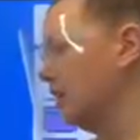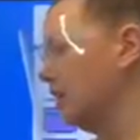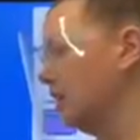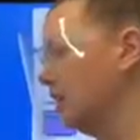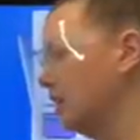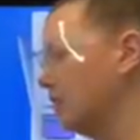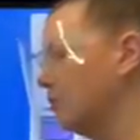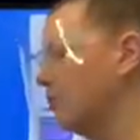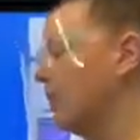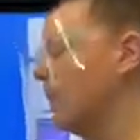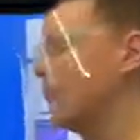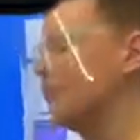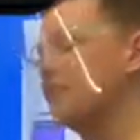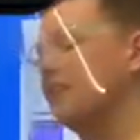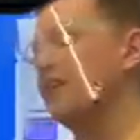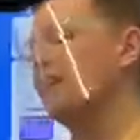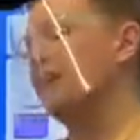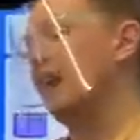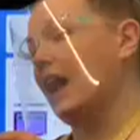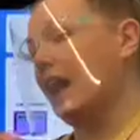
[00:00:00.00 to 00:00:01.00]
So we have to
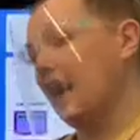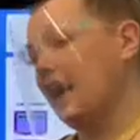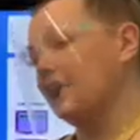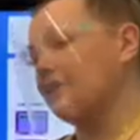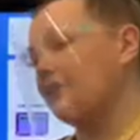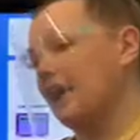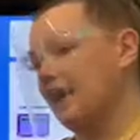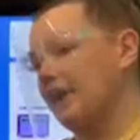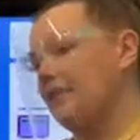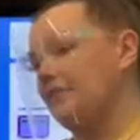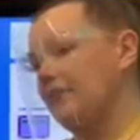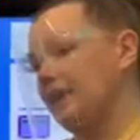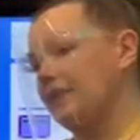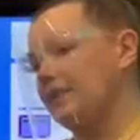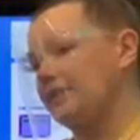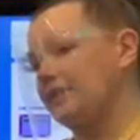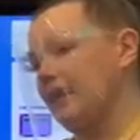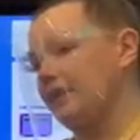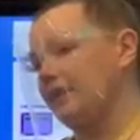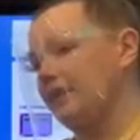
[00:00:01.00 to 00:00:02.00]
add A and B
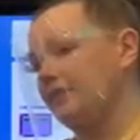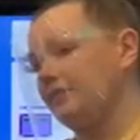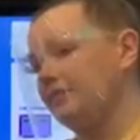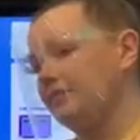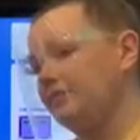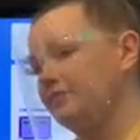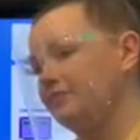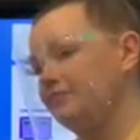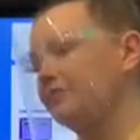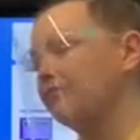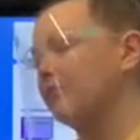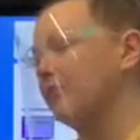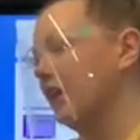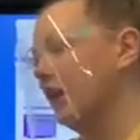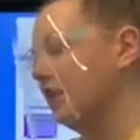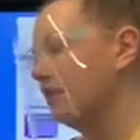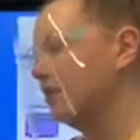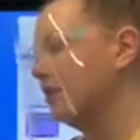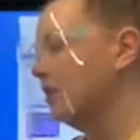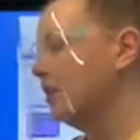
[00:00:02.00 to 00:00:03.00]
together.
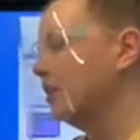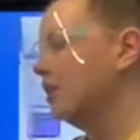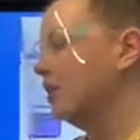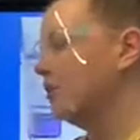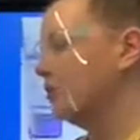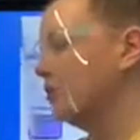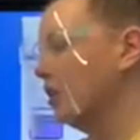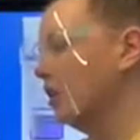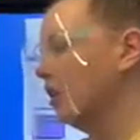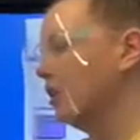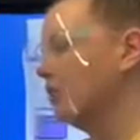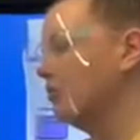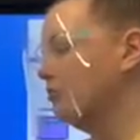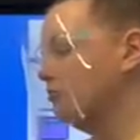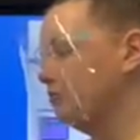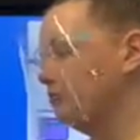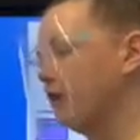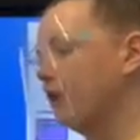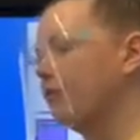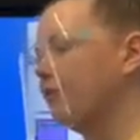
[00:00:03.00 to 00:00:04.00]
Yeah? So,
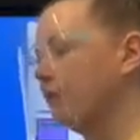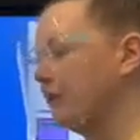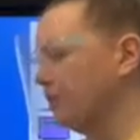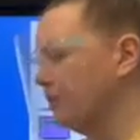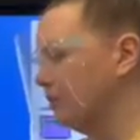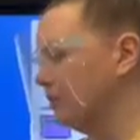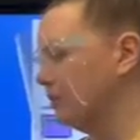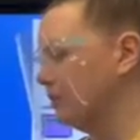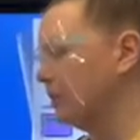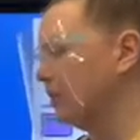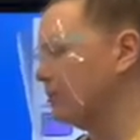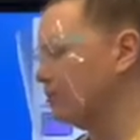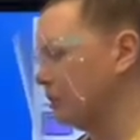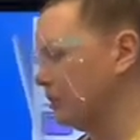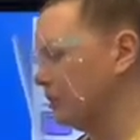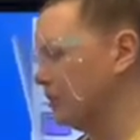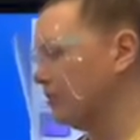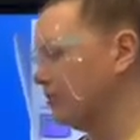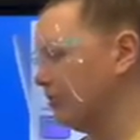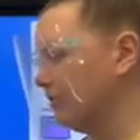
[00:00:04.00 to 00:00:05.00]
well, firstly, we
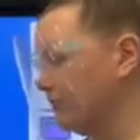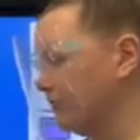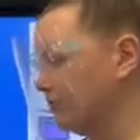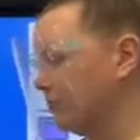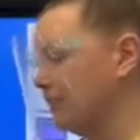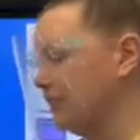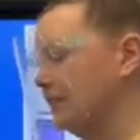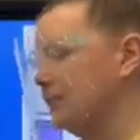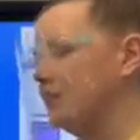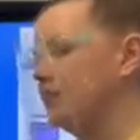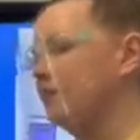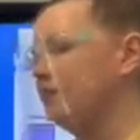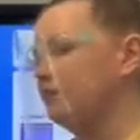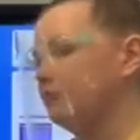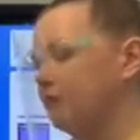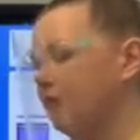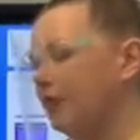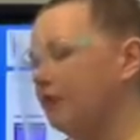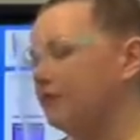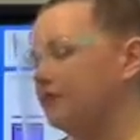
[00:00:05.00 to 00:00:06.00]
360
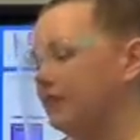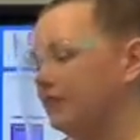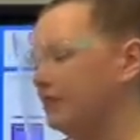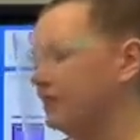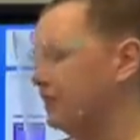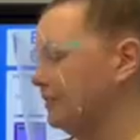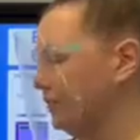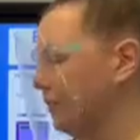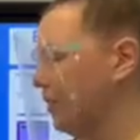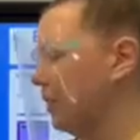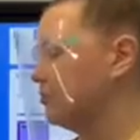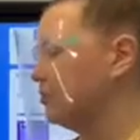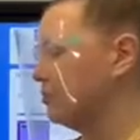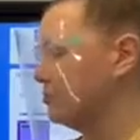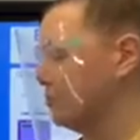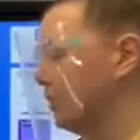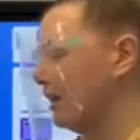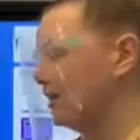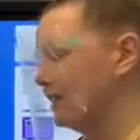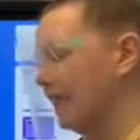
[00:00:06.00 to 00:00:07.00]
subtract 65,
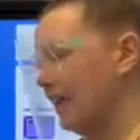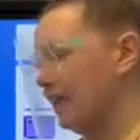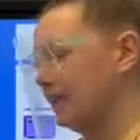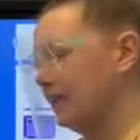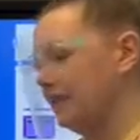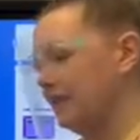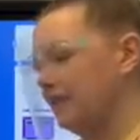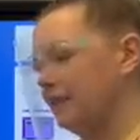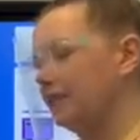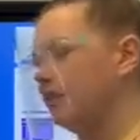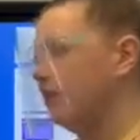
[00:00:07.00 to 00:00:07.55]
subtract 80.